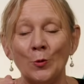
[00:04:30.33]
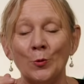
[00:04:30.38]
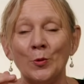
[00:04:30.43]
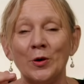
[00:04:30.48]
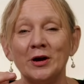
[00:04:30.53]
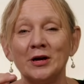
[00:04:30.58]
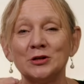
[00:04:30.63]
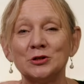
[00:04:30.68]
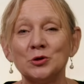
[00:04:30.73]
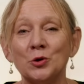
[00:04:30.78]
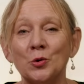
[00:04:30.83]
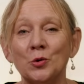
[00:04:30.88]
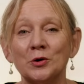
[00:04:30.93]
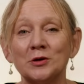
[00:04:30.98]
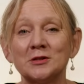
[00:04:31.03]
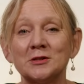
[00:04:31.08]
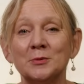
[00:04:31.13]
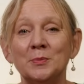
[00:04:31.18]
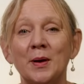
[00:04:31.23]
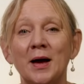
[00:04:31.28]
where it
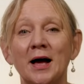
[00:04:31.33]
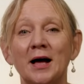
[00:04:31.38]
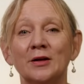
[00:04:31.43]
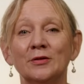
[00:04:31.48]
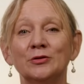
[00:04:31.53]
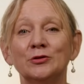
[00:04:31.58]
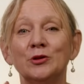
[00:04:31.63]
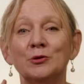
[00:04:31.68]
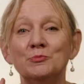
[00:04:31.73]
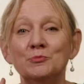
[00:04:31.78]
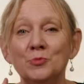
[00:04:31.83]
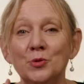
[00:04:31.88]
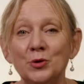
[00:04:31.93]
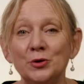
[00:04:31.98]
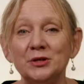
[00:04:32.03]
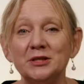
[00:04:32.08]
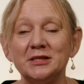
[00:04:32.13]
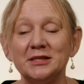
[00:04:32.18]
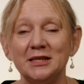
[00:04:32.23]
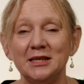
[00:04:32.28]
talks about the
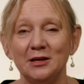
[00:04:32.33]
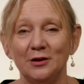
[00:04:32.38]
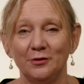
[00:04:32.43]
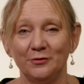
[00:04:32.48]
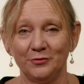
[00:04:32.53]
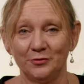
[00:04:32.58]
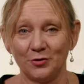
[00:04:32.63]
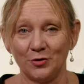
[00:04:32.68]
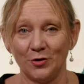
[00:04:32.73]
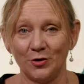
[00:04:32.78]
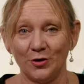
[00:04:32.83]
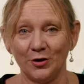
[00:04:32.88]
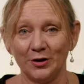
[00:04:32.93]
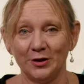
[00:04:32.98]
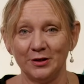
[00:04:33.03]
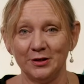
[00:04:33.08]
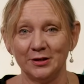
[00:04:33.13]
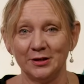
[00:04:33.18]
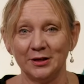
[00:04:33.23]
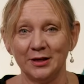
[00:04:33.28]
mercy of
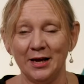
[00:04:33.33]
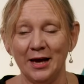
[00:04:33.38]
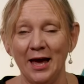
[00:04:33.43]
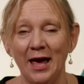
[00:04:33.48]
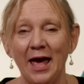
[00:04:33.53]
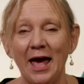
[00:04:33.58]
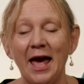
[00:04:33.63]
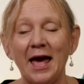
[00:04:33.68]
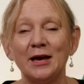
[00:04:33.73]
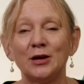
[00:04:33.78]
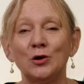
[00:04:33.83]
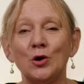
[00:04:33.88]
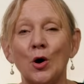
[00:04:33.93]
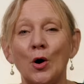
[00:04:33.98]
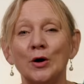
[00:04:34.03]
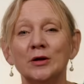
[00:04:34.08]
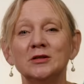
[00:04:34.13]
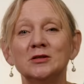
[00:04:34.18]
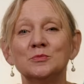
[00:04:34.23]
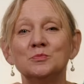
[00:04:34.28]
God. And
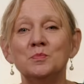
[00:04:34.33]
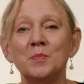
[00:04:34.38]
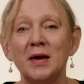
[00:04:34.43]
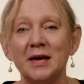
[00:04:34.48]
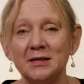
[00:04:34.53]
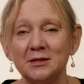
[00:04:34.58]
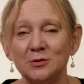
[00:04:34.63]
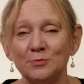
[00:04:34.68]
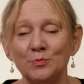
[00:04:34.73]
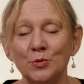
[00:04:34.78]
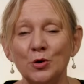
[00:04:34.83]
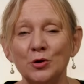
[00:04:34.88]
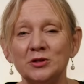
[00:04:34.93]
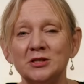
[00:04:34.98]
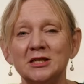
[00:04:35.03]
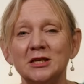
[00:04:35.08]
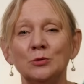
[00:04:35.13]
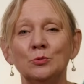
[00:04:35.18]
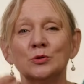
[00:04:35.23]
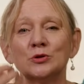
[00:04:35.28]
God's
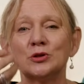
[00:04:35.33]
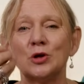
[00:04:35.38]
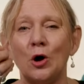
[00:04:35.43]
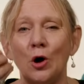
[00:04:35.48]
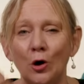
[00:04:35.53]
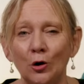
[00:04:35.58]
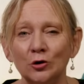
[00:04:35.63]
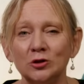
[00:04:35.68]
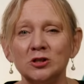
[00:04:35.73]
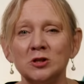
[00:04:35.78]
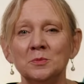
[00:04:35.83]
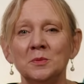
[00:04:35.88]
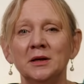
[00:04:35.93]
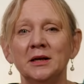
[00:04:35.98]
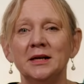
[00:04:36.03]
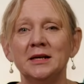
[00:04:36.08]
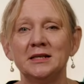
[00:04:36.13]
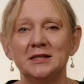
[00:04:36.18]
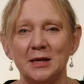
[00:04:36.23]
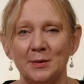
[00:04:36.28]
mercy was
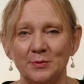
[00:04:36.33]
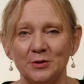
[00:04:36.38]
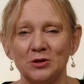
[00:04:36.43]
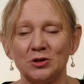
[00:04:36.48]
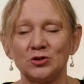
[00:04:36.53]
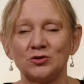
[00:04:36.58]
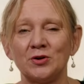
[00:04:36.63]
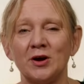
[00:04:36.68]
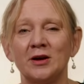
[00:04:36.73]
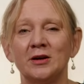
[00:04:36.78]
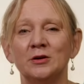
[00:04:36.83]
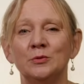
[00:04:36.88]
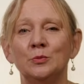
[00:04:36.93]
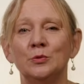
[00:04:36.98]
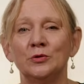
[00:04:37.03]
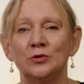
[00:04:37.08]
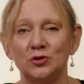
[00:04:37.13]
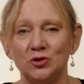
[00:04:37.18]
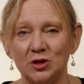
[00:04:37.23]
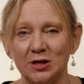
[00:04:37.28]
ultimately
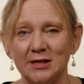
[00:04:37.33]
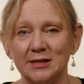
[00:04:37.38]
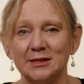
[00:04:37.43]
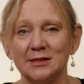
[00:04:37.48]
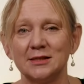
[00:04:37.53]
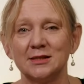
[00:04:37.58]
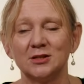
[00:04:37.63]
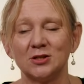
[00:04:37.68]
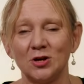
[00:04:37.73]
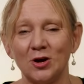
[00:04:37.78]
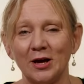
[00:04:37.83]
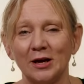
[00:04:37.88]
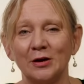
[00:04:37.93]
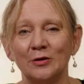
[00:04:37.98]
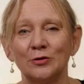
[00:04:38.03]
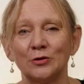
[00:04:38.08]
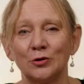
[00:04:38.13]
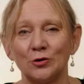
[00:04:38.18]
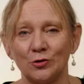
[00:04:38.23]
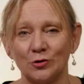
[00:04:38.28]
demonstrated with Jesus
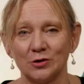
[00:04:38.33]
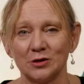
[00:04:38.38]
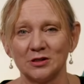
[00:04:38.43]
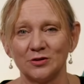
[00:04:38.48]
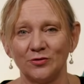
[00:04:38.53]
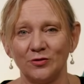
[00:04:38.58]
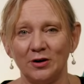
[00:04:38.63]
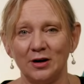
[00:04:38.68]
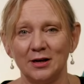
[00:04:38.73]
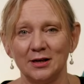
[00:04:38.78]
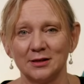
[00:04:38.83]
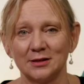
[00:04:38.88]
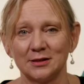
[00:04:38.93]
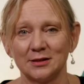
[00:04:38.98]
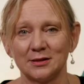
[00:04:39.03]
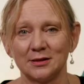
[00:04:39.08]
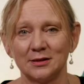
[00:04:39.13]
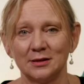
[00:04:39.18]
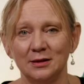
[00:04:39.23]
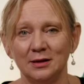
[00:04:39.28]
dying on the cross for
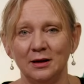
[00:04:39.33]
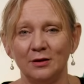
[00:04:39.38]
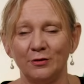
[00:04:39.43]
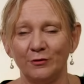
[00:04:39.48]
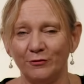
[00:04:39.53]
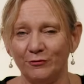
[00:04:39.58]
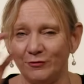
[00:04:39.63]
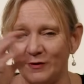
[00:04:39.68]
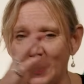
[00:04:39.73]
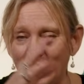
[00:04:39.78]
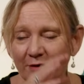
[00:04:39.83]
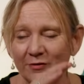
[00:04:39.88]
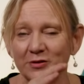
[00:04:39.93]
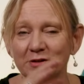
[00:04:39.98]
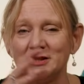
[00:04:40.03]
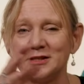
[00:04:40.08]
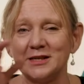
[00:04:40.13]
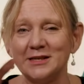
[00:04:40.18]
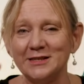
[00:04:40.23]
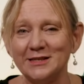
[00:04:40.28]
us. The
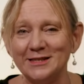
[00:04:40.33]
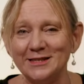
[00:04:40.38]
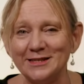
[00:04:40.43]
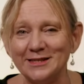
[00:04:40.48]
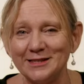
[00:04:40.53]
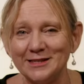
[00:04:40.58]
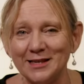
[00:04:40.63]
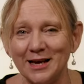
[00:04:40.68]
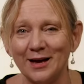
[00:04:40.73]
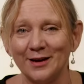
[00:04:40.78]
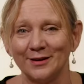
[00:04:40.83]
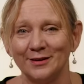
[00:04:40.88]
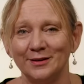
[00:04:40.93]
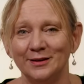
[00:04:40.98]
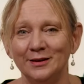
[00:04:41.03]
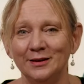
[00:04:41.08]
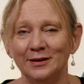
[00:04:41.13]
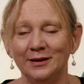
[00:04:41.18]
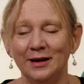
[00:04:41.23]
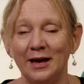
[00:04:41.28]
Father sent his Son
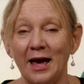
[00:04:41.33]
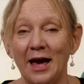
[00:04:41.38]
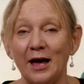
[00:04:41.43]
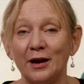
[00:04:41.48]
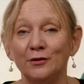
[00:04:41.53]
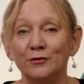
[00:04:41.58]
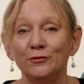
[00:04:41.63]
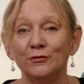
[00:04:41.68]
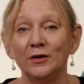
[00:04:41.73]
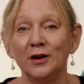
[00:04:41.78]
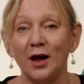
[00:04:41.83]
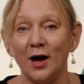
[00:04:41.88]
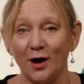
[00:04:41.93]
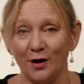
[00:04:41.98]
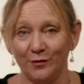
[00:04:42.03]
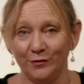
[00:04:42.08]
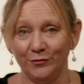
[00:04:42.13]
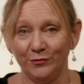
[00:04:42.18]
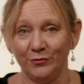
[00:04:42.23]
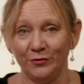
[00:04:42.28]
out of
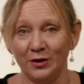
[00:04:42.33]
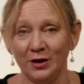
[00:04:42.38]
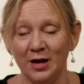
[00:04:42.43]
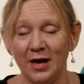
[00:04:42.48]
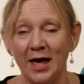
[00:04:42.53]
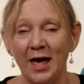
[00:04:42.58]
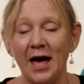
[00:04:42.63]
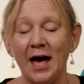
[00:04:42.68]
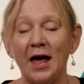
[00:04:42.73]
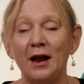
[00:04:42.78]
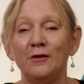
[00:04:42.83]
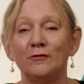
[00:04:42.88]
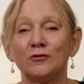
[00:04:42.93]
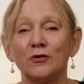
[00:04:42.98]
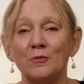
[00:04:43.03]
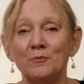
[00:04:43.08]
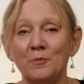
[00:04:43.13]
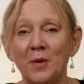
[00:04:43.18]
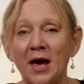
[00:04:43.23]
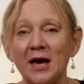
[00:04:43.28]
love, out of
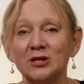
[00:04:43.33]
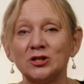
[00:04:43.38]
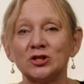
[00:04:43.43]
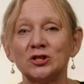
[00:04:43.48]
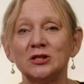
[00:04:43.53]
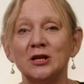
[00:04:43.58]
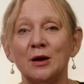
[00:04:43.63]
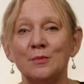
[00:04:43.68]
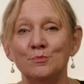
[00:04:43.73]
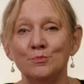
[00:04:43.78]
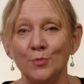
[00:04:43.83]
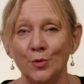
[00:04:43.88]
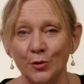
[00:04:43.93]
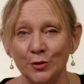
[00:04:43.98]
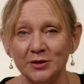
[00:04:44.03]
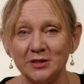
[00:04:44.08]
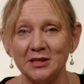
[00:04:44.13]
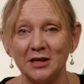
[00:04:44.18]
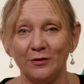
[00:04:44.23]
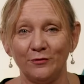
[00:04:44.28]
compassion and
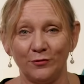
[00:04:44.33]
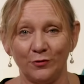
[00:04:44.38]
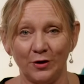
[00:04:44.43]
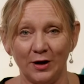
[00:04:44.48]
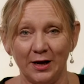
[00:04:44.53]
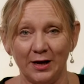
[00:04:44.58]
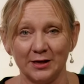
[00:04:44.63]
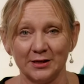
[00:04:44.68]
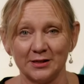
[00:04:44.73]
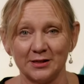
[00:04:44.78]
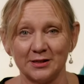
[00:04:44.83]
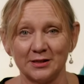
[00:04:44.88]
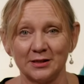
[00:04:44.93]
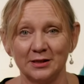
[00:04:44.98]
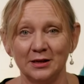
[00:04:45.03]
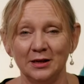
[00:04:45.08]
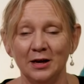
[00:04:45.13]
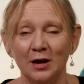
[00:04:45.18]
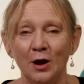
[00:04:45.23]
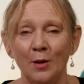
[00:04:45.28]
mercy for us,
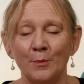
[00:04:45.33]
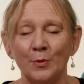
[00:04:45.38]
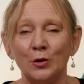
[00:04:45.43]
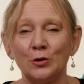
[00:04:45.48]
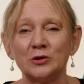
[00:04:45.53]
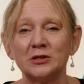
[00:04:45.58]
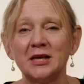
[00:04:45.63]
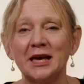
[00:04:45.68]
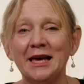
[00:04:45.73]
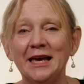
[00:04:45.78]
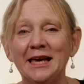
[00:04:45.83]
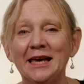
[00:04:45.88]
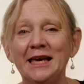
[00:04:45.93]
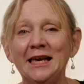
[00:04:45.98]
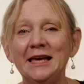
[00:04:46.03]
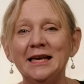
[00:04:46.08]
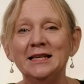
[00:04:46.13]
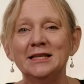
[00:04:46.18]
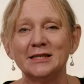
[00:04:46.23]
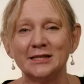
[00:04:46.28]
because
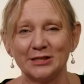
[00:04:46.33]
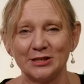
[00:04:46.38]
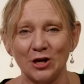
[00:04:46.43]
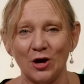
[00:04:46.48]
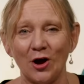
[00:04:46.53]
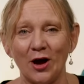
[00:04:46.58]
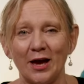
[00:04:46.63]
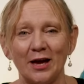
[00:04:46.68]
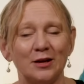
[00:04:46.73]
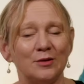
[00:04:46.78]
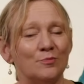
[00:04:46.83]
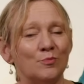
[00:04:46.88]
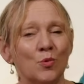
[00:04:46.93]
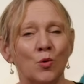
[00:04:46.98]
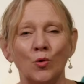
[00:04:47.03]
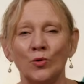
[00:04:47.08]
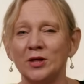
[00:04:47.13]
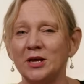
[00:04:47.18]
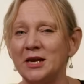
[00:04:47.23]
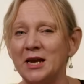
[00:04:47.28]
he desired
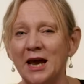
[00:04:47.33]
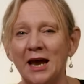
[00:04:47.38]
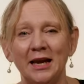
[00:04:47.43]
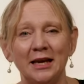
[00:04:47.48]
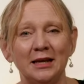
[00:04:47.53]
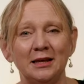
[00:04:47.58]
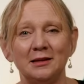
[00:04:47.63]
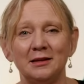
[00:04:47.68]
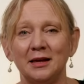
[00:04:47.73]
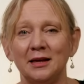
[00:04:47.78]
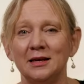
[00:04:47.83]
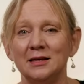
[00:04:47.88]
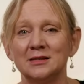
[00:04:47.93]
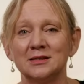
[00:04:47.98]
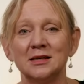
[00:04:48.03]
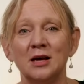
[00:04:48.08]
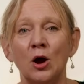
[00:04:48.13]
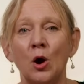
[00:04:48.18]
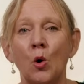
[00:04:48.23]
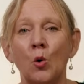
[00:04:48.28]
more than anything
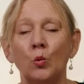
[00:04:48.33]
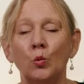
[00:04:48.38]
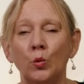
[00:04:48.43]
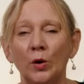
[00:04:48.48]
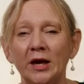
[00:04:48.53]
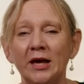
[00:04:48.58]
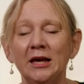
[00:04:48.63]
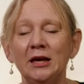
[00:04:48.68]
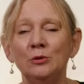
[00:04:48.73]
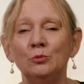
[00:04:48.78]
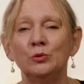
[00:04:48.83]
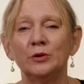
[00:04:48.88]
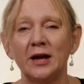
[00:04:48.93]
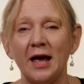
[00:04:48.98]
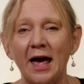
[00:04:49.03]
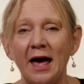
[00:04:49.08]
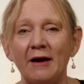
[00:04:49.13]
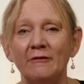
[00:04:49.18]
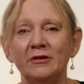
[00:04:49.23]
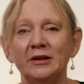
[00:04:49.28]
is we would
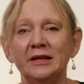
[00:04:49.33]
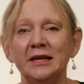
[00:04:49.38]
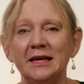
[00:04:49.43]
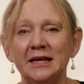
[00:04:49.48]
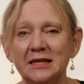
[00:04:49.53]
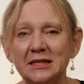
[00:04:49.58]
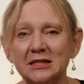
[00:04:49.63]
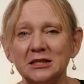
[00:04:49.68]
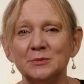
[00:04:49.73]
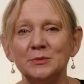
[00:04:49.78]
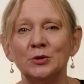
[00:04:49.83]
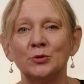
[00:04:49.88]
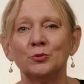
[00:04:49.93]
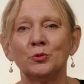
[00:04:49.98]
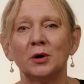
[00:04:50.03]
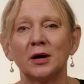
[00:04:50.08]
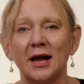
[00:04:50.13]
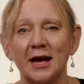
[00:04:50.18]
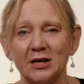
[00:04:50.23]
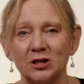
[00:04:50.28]
have an intimate
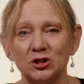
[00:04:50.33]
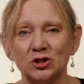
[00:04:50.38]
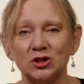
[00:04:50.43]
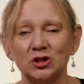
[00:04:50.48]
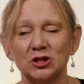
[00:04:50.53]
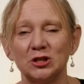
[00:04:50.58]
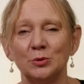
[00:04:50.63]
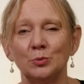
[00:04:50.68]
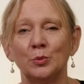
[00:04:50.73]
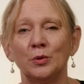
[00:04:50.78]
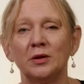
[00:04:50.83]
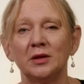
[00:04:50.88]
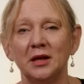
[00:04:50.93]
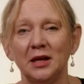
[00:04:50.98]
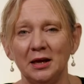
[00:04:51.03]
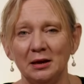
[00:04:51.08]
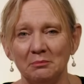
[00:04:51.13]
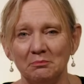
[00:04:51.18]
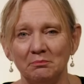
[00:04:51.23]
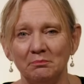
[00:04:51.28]
relationship with
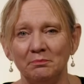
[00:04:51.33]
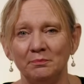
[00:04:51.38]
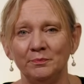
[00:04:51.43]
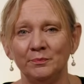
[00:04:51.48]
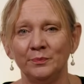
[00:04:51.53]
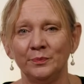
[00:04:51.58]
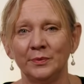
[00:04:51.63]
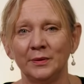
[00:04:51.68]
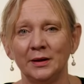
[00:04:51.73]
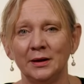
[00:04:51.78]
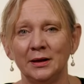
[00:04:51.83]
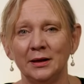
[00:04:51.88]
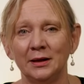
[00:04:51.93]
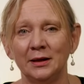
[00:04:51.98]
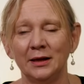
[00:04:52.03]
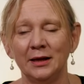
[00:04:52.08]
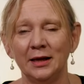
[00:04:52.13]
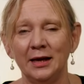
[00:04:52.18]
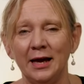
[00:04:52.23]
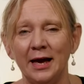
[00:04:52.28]
him.
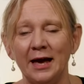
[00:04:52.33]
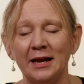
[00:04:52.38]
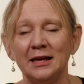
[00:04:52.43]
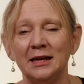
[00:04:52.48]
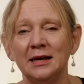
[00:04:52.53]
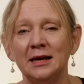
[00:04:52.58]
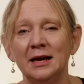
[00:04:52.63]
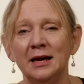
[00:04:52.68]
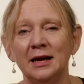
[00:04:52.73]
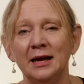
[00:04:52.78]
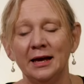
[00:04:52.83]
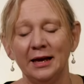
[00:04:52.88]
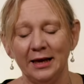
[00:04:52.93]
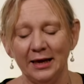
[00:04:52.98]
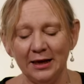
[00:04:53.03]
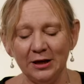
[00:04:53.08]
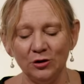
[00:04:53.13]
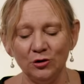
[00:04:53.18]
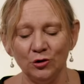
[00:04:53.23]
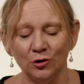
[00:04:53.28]
And
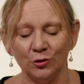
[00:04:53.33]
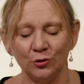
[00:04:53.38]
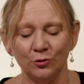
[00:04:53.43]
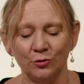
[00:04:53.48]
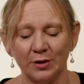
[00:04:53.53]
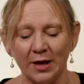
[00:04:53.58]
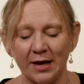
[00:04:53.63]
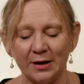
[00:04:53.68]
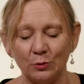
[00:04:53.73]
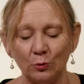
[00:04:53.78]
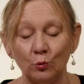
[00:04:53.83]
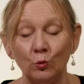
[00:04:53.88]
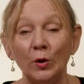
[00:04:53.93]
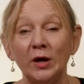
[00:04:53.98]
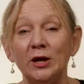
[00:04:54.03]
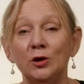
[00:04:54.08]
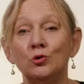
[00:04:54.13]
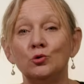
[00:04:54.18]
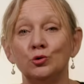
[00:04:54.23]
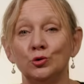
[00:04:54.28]
he knew that
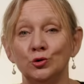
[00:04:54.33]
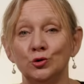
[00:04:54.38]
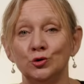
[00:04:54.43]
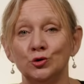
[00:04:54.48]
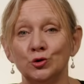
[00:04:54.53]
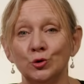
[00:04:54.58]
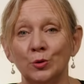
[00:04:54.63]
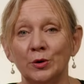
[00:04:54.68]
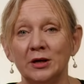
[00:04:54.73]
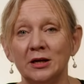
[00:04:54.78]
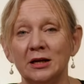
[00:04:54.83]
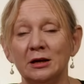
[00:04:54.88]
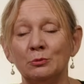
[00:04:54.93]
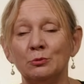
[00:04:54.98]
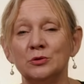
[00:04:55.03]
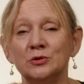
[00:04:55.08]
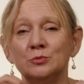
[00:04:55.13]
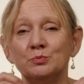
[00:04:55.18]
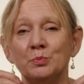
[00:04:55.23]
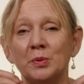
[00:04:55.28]
we couldn't do it. It
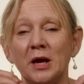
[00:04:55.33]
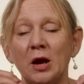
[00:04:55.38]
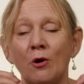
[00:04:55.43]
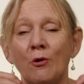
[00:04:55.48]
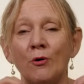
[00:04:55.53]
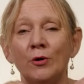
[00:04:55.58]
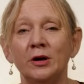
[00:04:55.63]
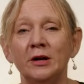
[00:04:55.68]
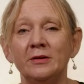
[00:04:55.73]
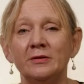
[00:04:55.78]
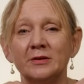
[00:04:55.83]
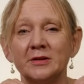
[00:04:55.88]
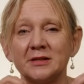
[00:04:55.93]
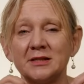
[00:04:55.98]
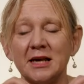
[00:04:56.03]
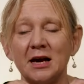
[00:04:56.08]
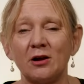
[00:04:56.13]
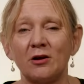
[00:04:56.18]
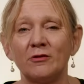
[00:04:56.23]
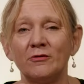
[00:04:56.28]
would be only the
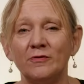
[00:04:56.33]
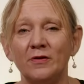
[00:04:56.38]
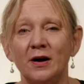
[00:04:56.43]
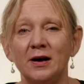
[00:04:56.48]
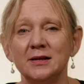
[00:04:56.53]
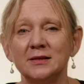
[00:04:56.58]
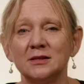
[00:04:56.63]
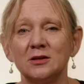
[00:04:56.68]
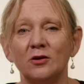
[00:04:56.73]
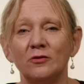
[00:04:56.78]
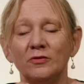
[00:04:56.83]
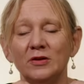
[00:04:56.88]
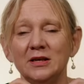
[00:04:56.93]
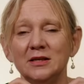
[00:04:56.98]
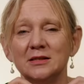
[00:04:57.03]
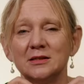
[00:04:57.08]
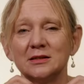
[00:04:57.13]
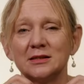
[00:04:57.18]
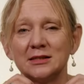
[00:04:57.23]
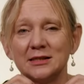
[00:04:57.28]
sacrifice of
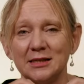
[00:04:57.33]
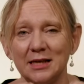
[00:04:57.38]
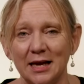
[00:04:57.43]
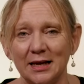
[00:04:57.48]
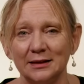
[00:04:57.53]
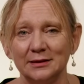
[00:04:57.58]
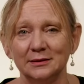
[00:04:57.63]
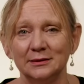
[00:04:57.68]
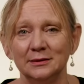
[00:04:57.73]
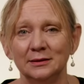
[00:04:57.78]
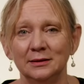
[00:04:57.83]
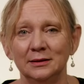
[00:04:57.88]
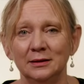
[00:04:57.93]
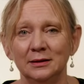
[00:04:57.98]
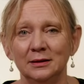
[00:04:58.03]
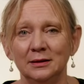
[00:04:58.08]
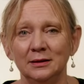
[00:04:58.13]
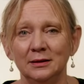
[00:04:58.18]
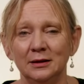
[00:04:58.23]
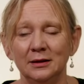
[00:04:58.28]
his Son
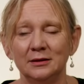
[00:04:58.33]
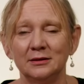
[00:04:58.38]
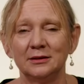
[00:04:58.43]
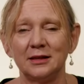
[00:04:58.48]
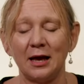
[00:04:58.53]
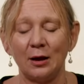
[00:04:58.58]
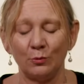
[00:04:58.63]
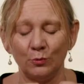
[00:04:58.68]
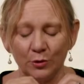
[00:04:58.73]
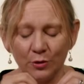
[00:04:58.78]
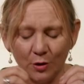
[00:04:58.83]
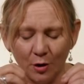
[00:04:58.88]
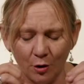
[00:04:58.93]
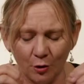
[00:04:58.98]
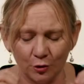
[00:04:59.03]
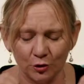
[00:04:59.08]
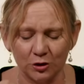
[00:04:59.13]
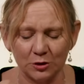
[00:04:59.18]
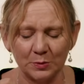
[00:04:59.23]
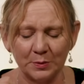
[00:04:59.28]
that would
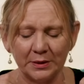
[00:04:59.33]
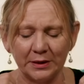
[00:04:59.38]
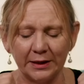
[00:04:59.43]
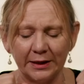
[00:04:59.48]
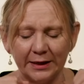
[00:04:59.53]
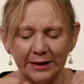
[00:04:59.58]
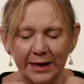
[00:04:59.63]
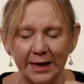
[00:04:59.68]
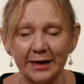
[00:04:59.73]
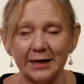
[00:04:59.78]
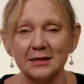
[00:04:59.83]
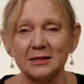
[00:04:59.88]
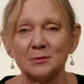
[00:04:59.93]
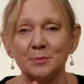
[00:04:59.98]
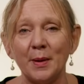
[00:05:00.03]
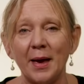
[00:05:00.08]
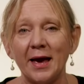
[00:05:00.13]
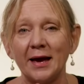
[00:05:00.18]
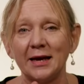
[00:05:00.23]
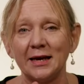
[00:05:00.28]
ultimately get us
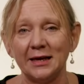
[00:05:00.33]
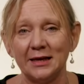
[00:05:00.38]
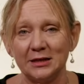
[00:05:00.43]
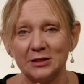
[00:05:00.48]
back